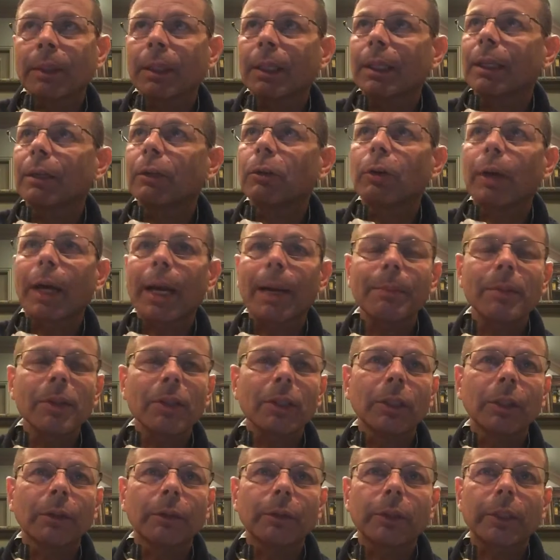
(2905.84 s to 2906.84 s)
grab the
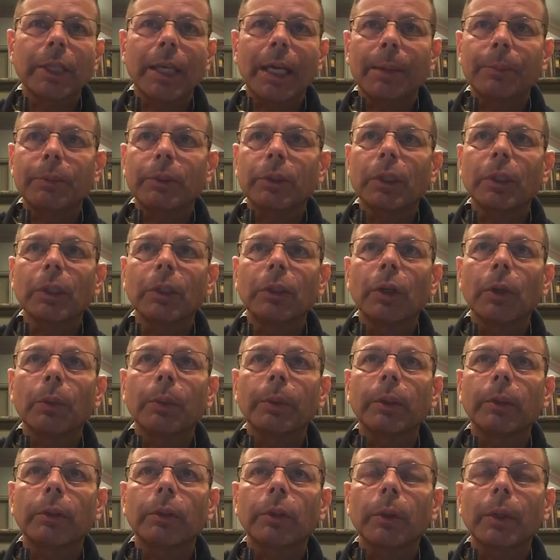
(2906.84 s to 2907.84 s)
silver tabs so you know what
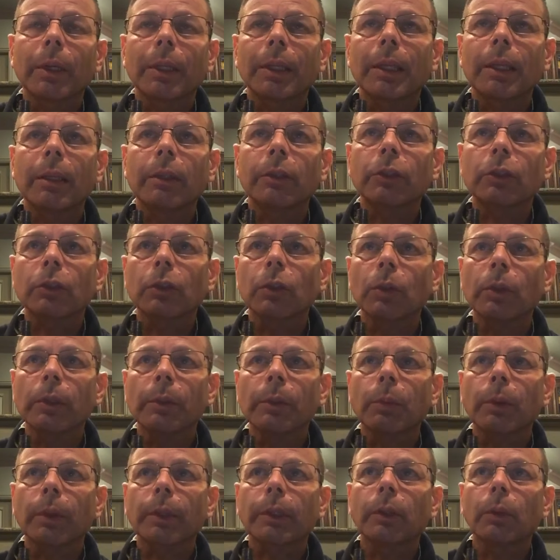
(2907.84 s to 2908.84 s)
you're doing, and then slowly
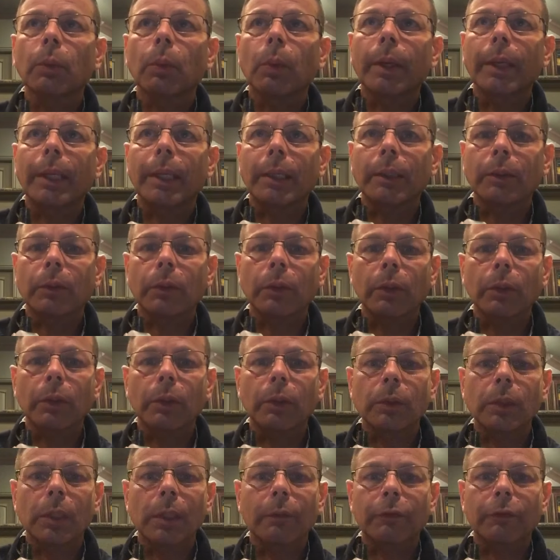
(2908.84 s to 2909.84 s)
work your way into
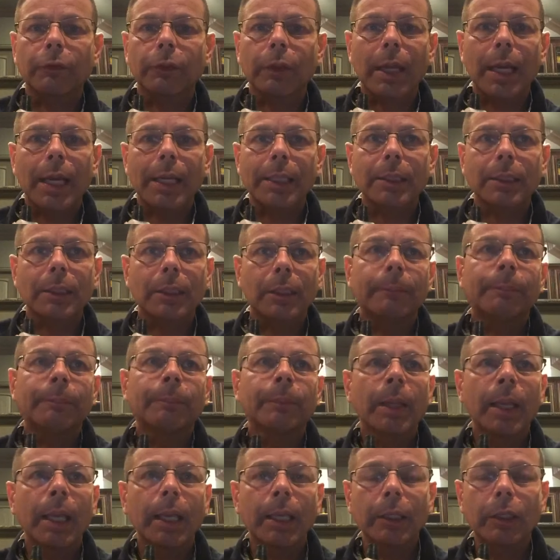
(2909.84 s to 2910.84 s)
using flats and
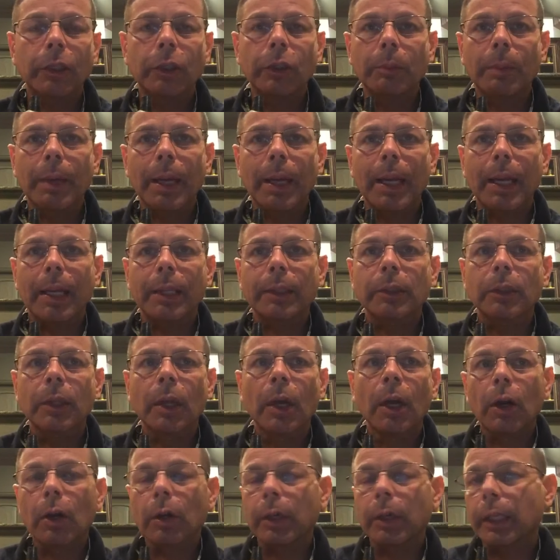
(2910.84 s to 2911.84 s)
cubettes,
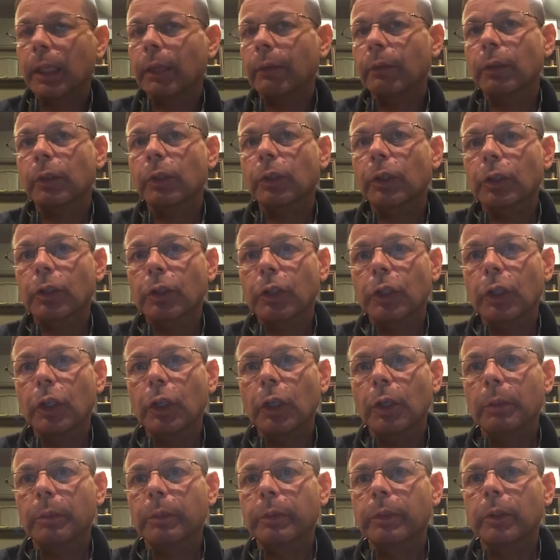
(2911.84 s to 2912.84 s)
or even just
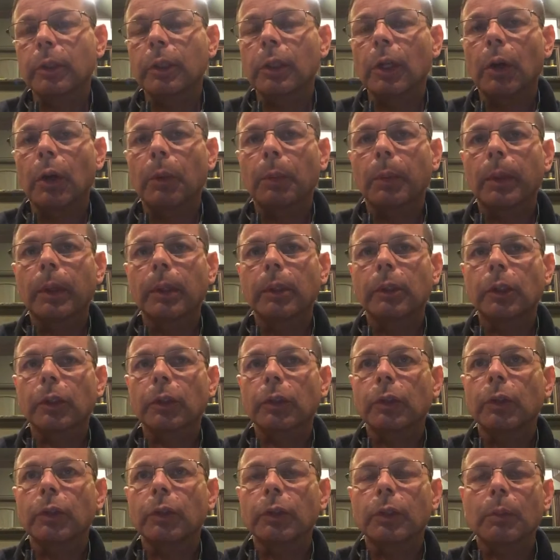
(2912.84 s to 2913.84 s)
cubes. Just
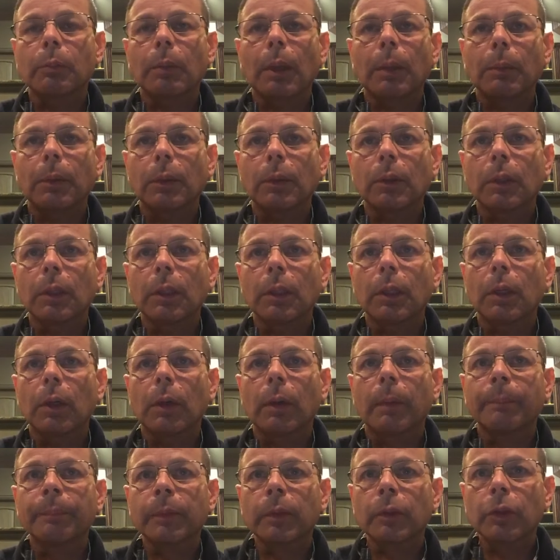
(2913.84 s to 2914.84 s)
using maybe
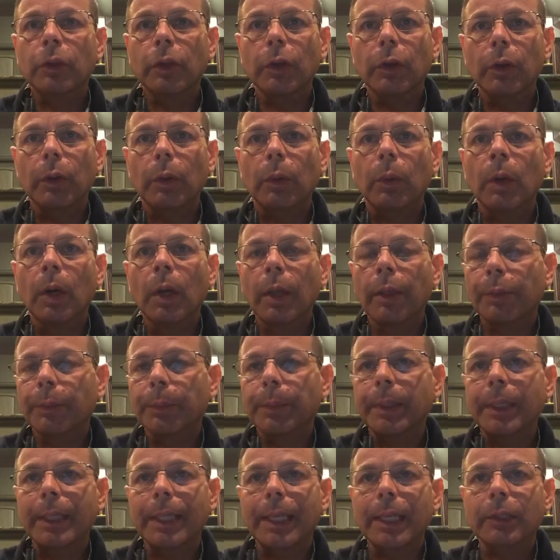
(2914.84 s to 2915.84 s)
2,
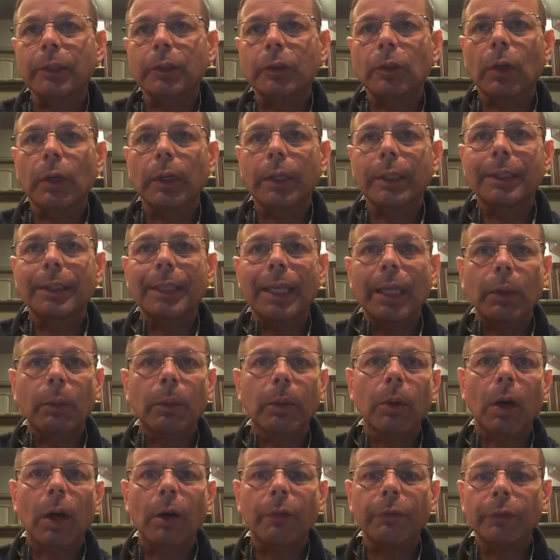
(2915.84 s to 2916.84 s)
3 to get started. Take one
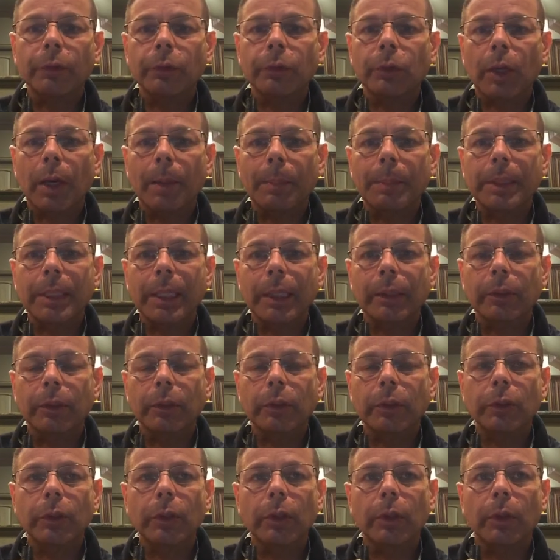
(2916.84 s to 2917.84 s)
off and drop it down
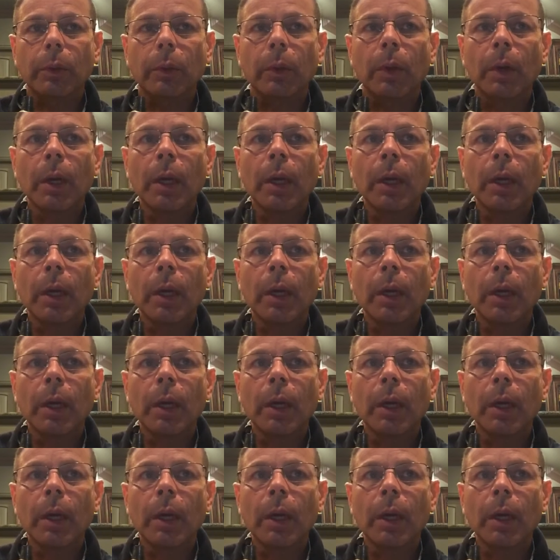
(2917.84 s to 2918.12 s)
to 2.